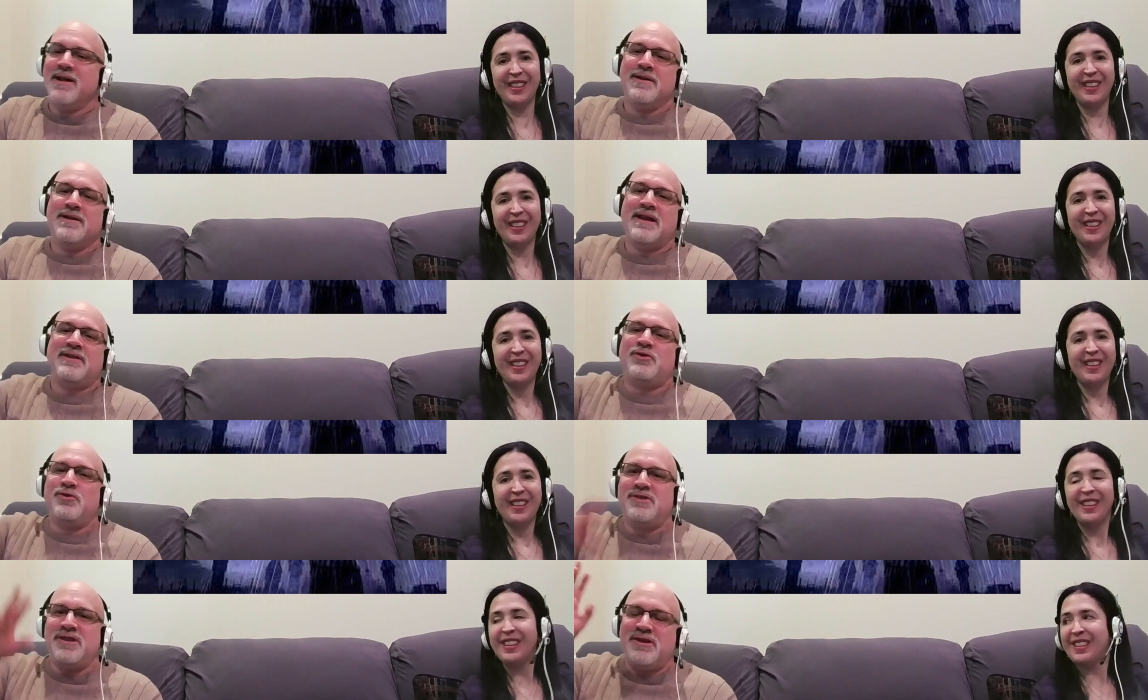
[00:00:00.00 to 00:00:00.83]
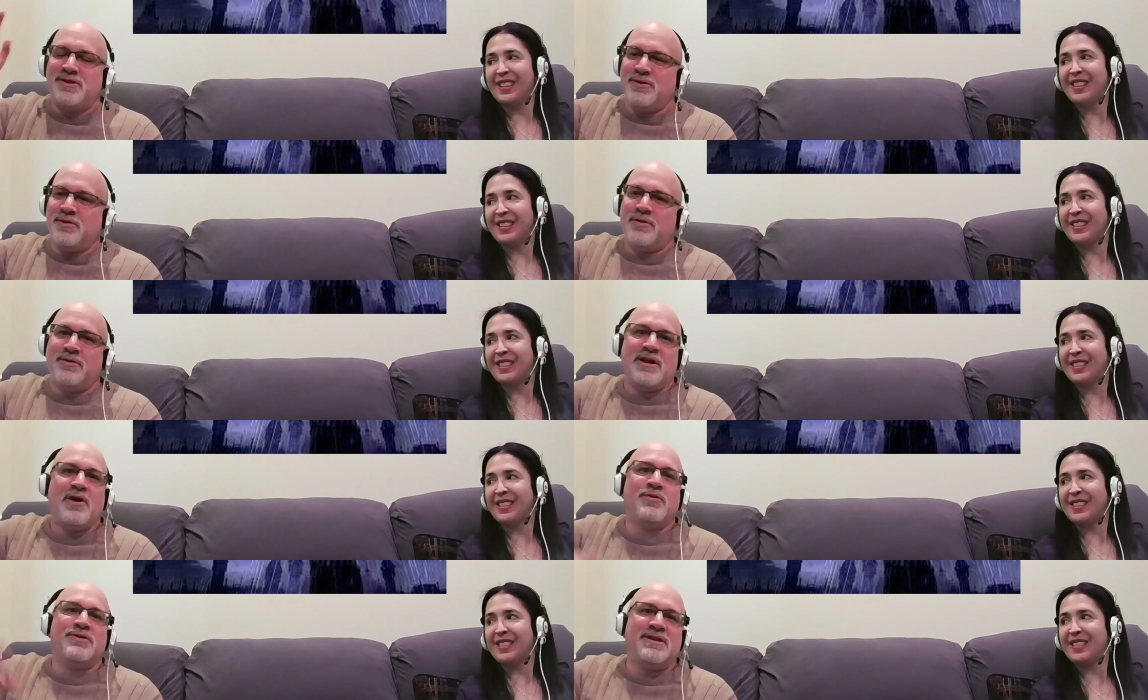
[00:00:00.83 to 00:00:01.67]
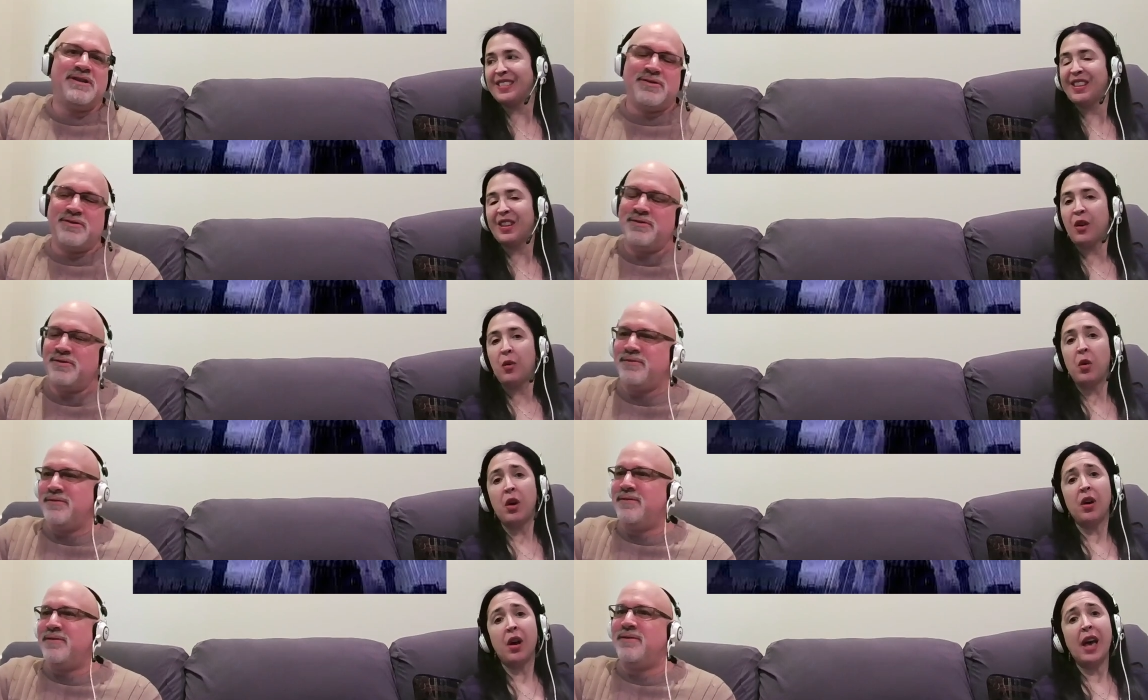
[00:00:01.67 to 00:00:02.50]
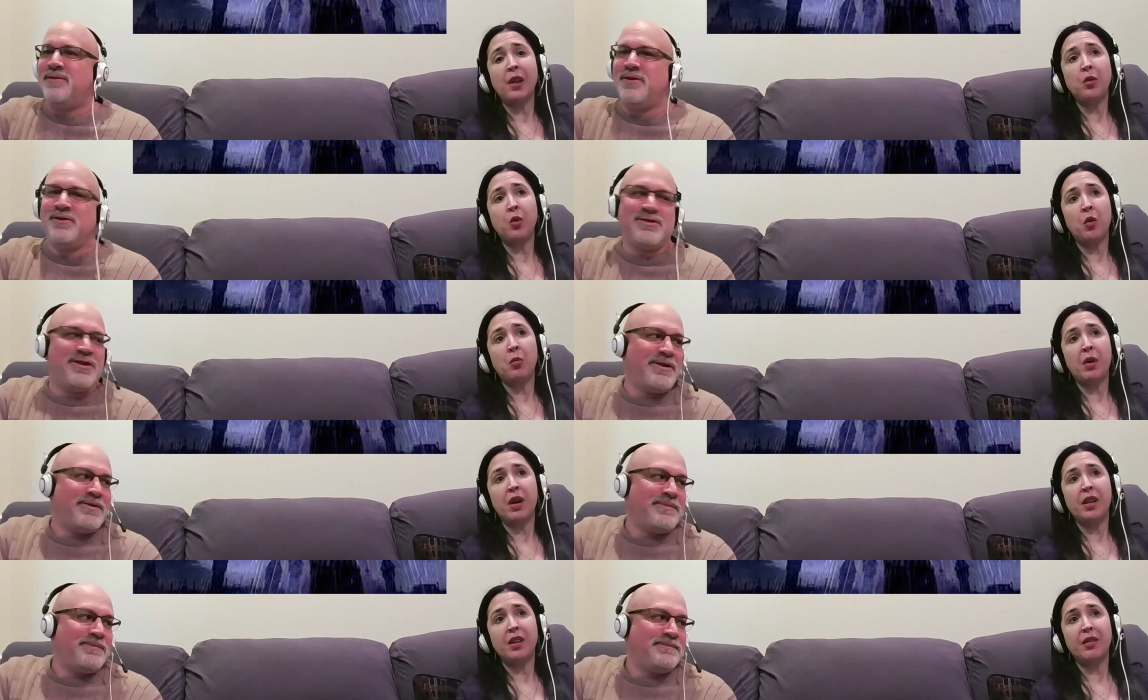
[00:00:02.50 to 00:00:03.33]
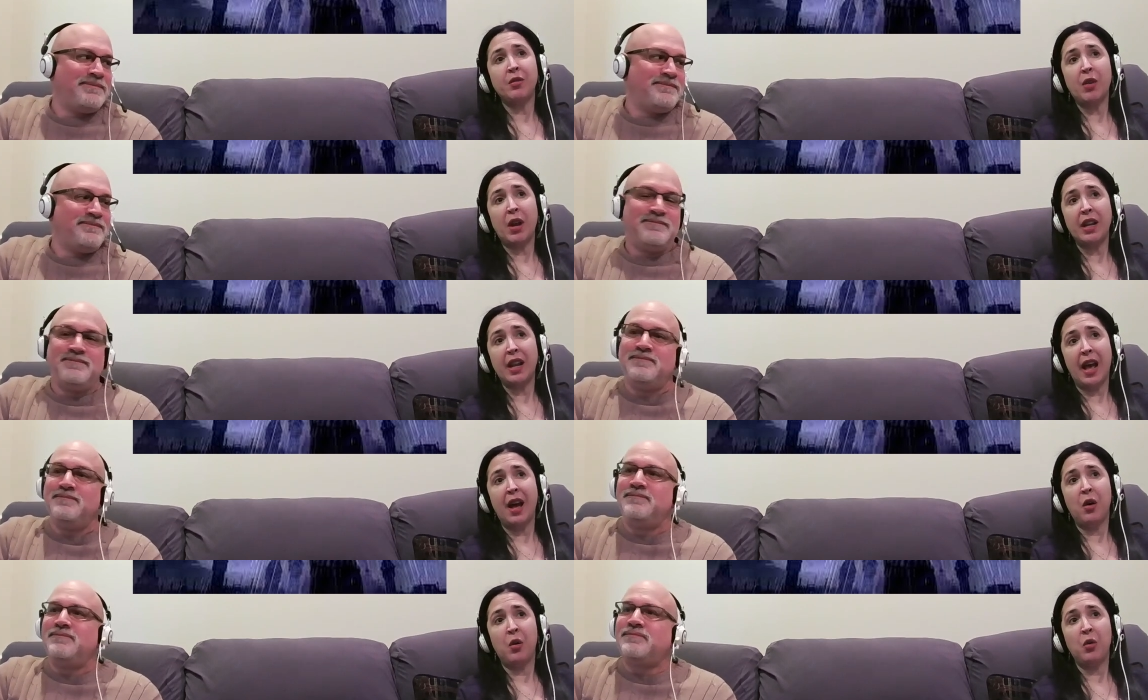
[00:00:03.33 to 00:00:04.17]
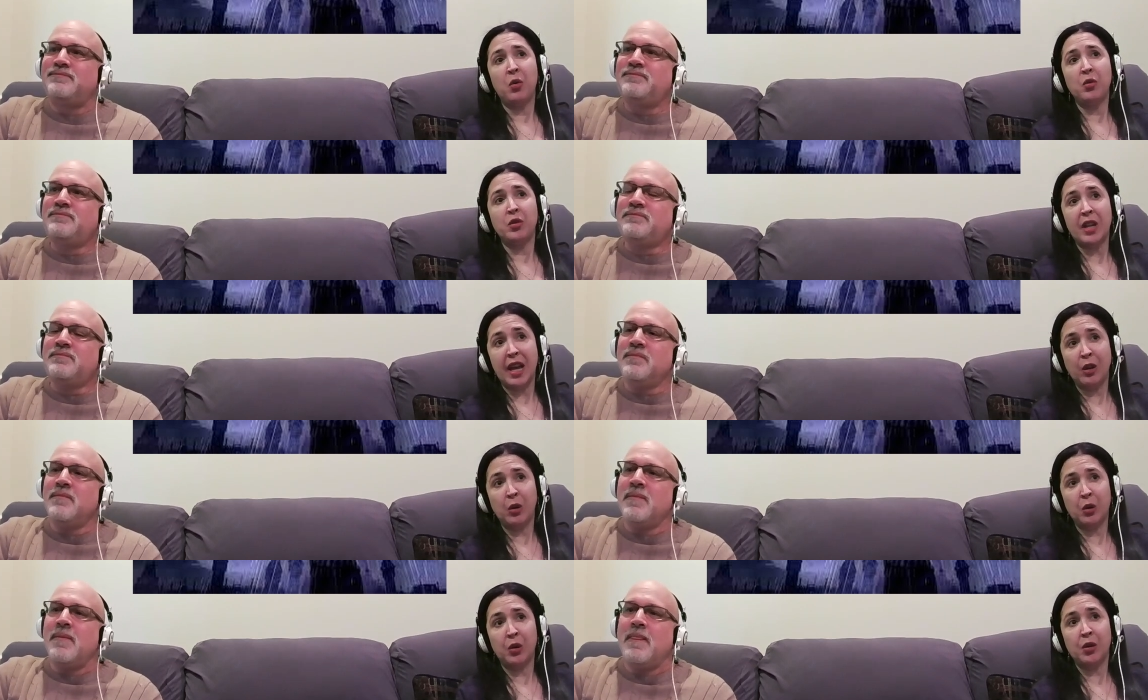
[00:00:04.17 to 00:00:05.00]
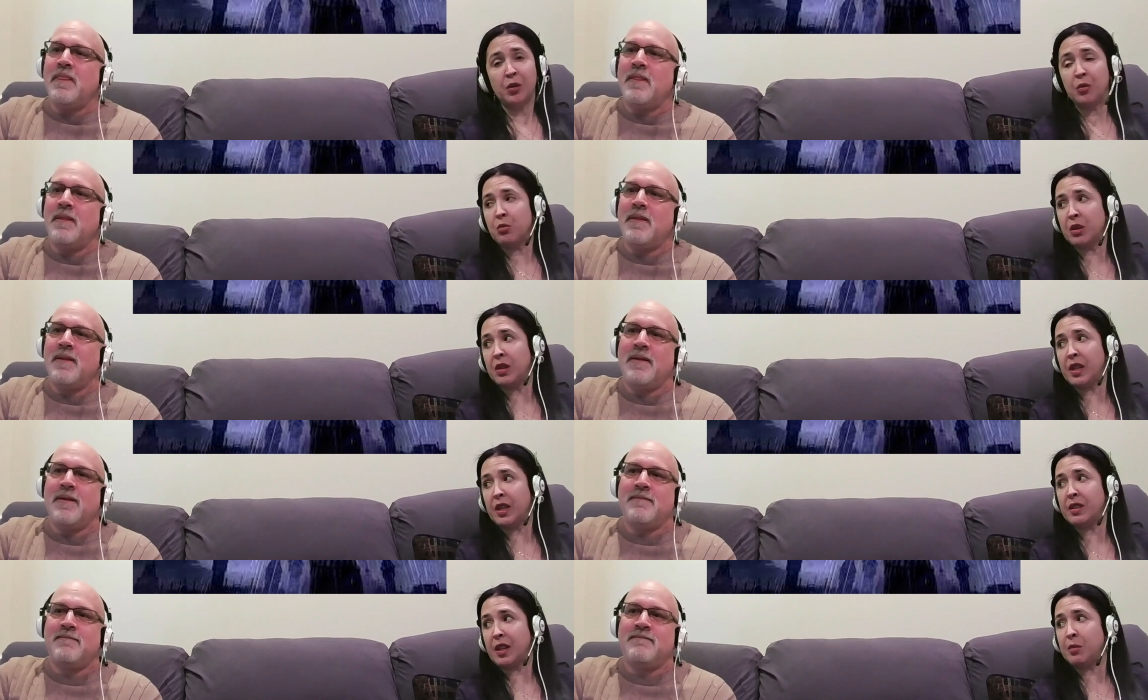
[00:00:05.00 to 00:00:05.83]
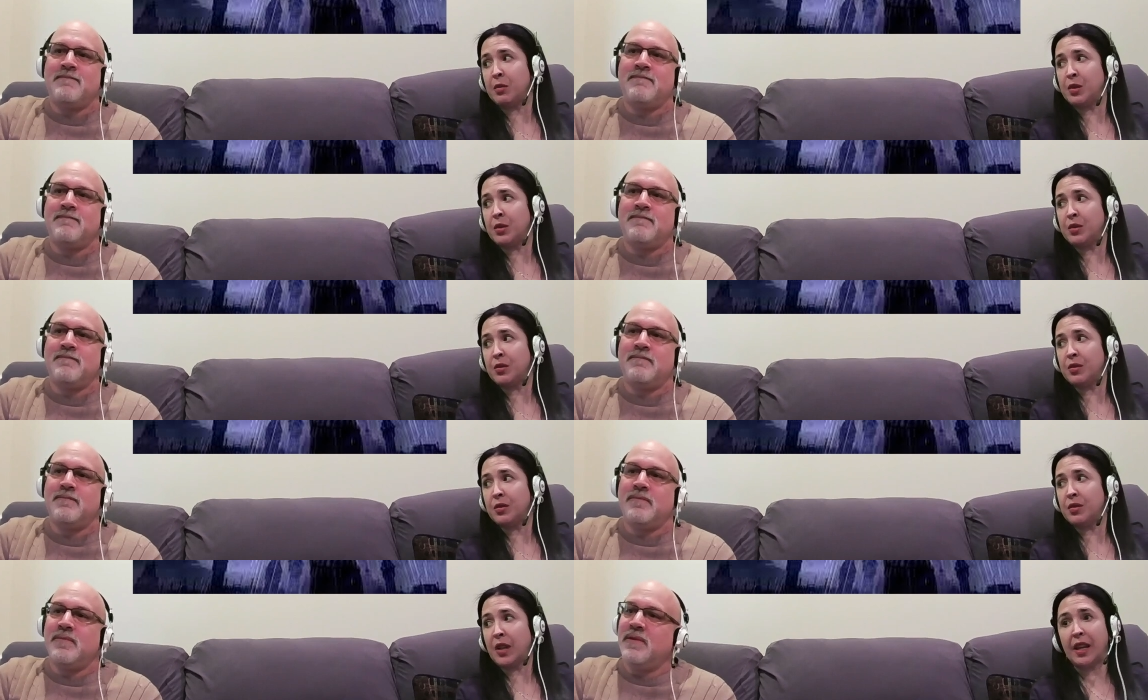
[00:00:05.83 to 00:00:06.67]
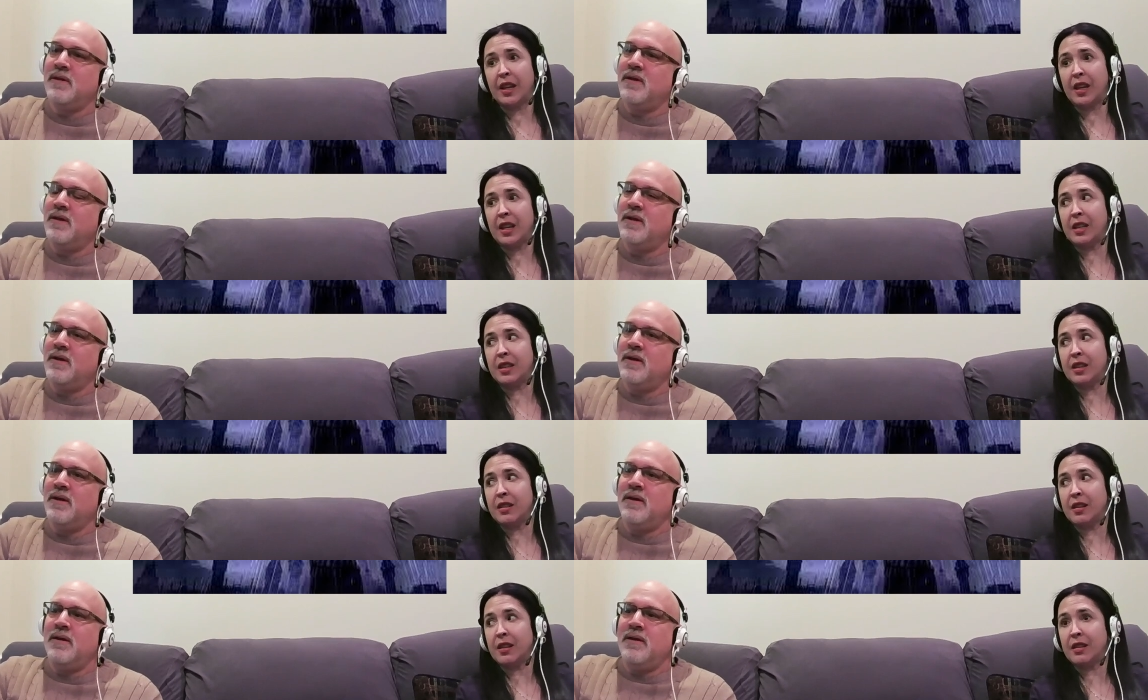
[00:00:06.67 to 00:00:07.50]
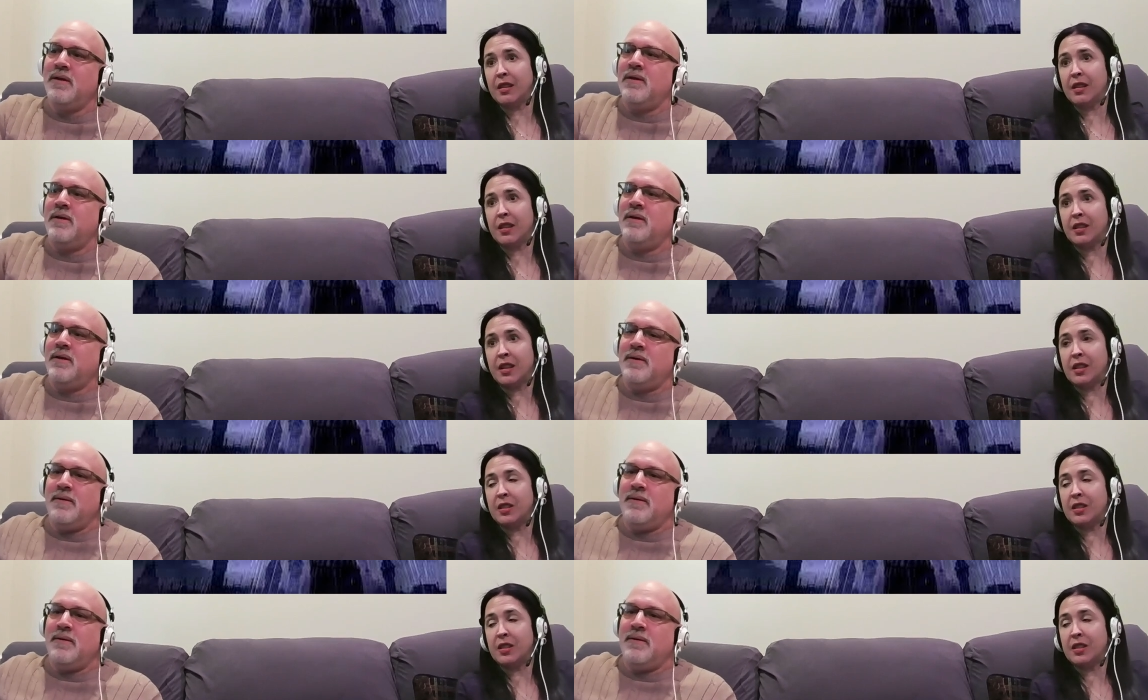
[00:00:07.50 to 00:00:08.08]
Speaker 1: Like two seasons or the whole seasons.
Speaker 2: Well, I don't know, on. but right now Tyler really seems like he, he he it